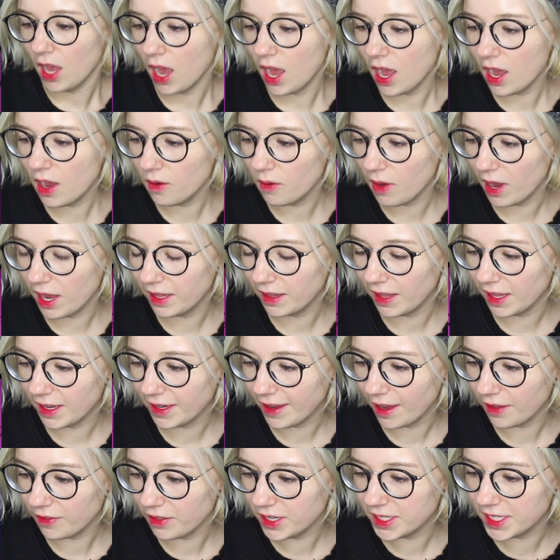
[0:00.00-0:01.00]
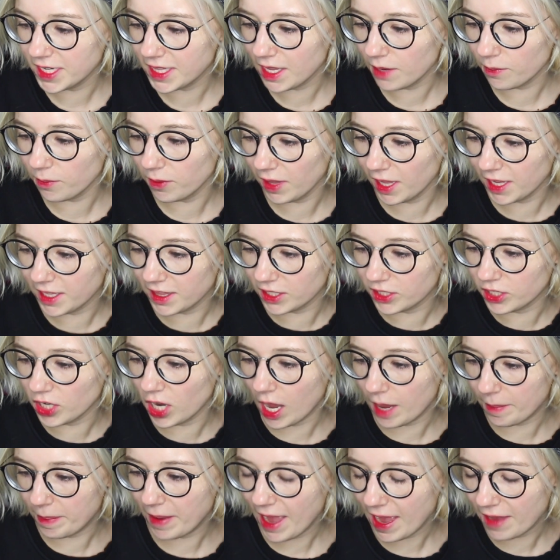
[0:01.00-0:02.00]
Oh, I like how they did that where like the
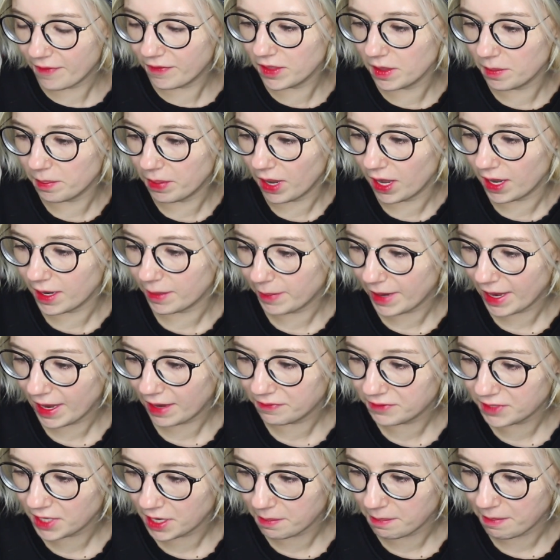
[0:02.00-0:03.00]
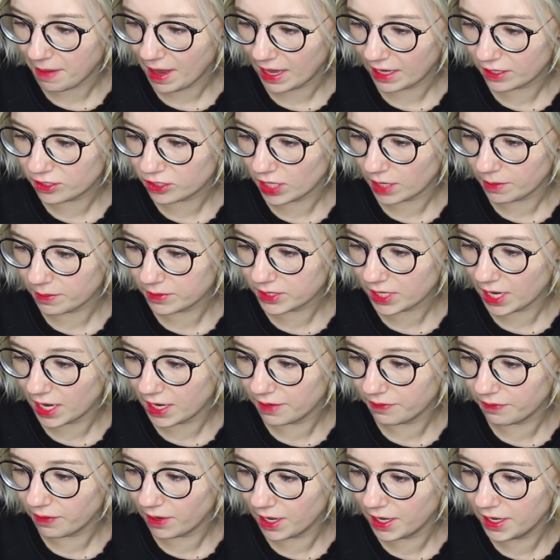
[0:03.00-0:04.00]
top half and the bottom half didn't match. That was
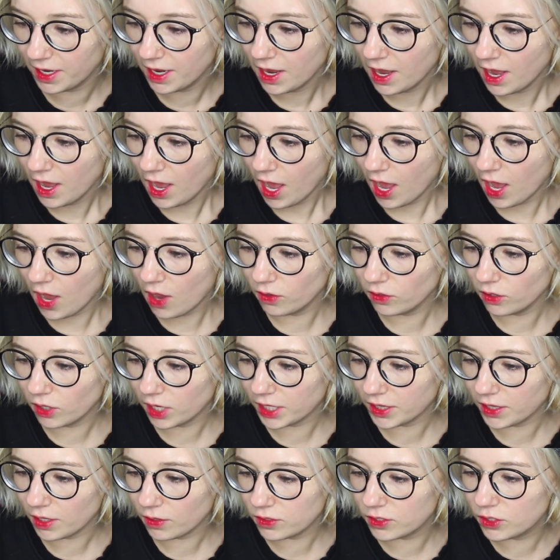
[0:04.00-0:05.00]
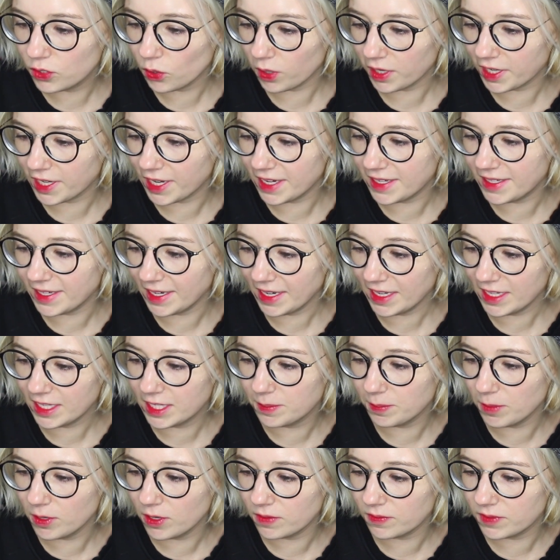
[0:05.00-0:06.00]
kind of fun. Oh, look at those dorky
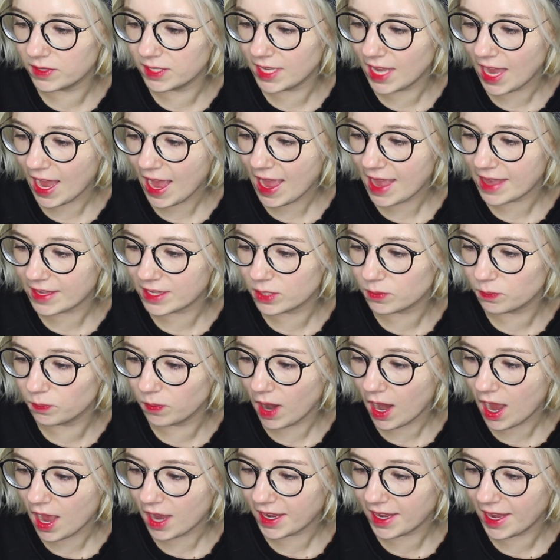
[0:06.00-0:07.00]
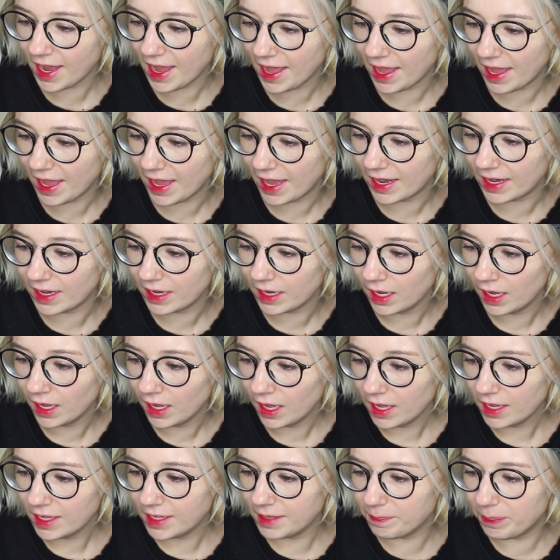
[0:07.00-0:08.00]
dance moves. Yes, rock it.
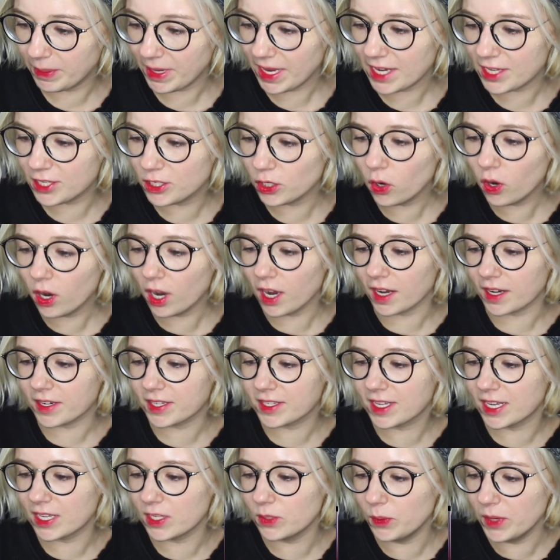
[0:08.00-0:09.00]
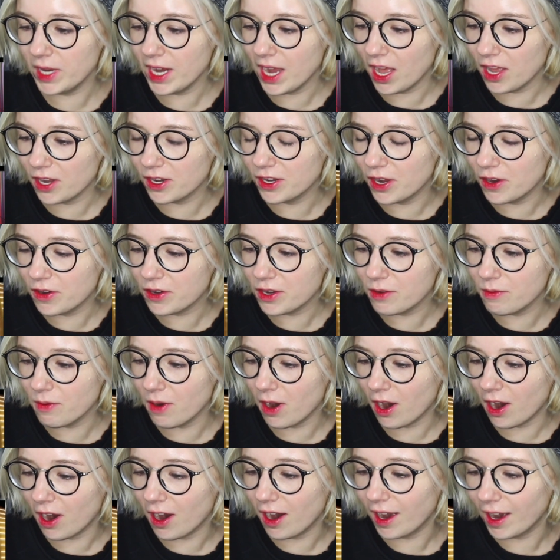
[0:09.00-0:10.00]
Be dorks, because we all know you
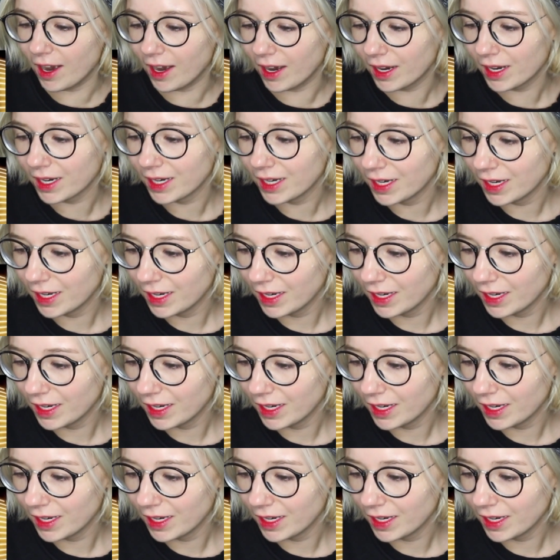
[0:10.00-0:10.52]
are.